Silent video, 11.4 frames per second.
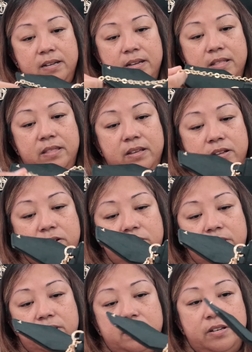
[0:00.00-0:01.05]
and then you
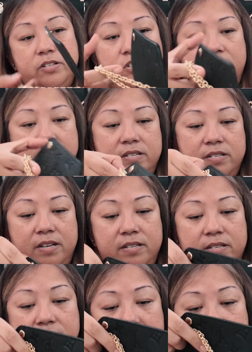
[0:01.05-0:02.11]
could adjust
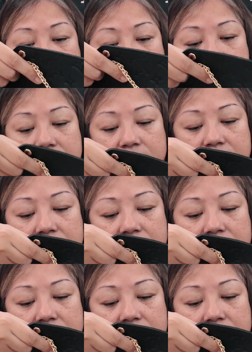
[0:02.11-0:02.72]
as needed,